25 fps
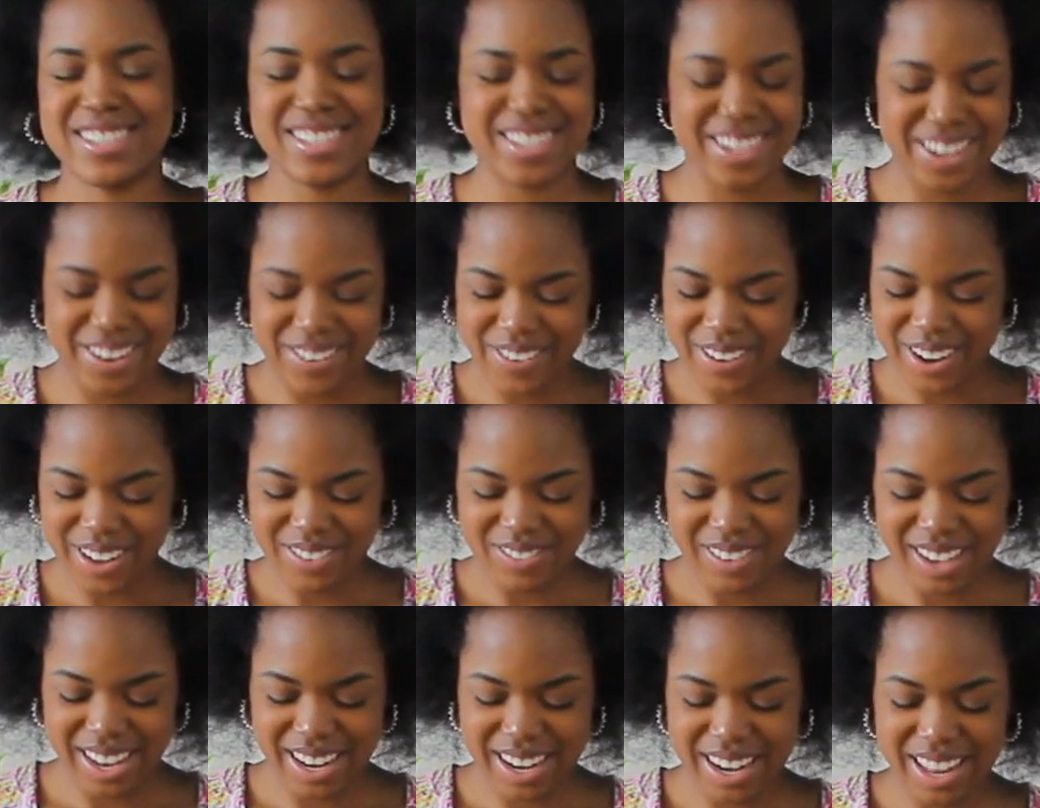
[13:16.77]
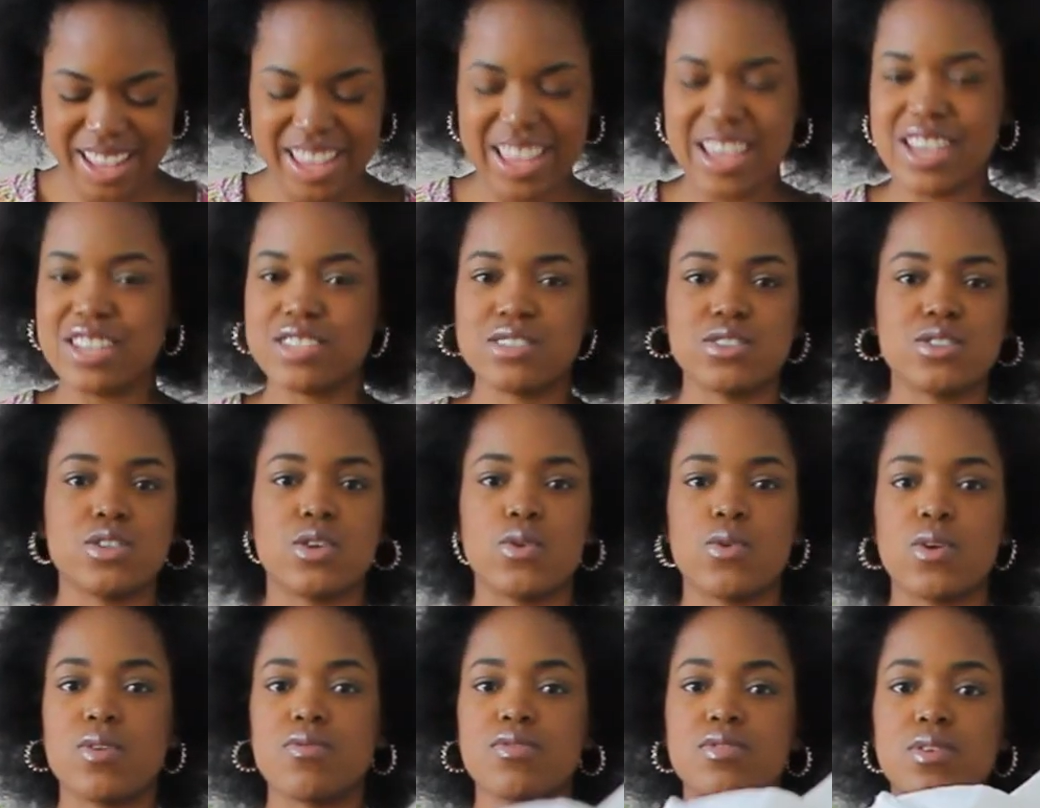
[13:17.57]
You know what I mean?
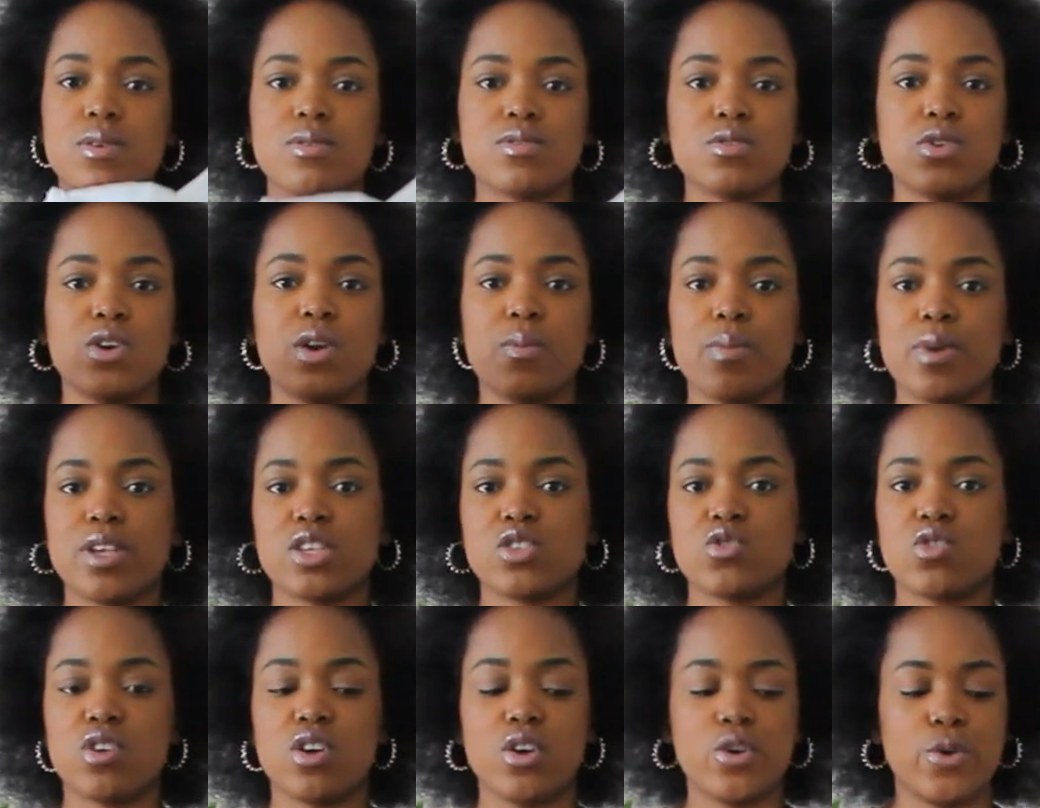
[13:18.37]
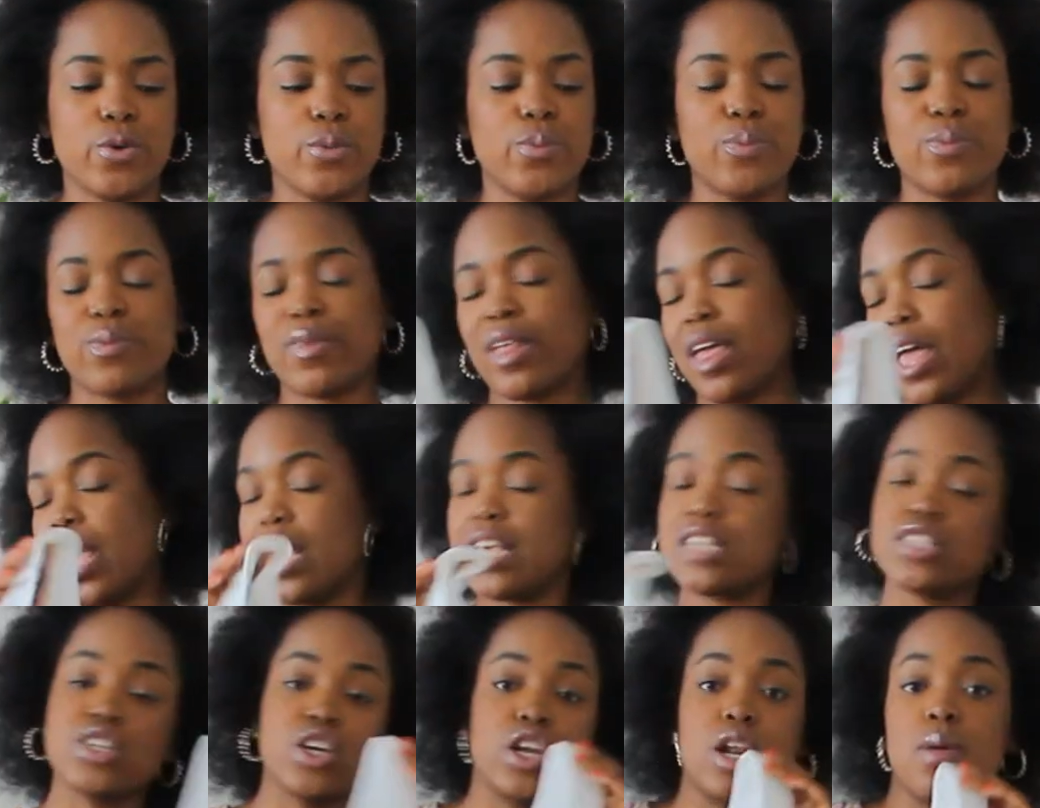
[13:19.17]
So if it's gonna be a struggle,
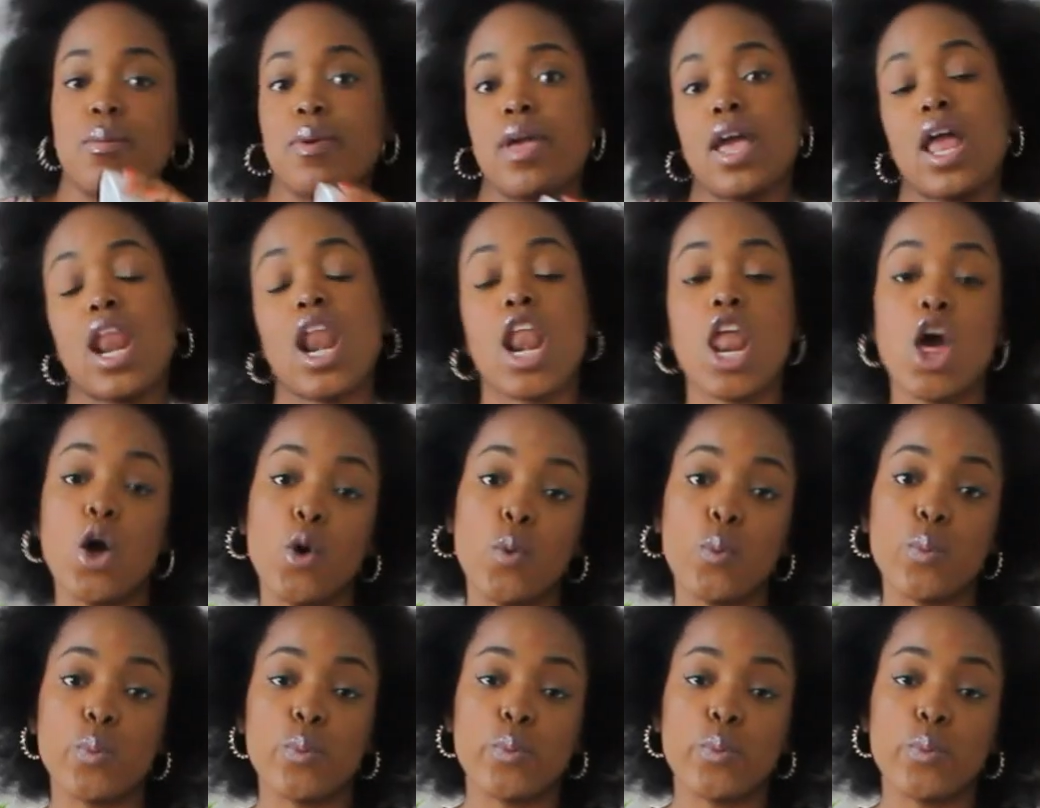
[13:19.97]
it's gonna be a no.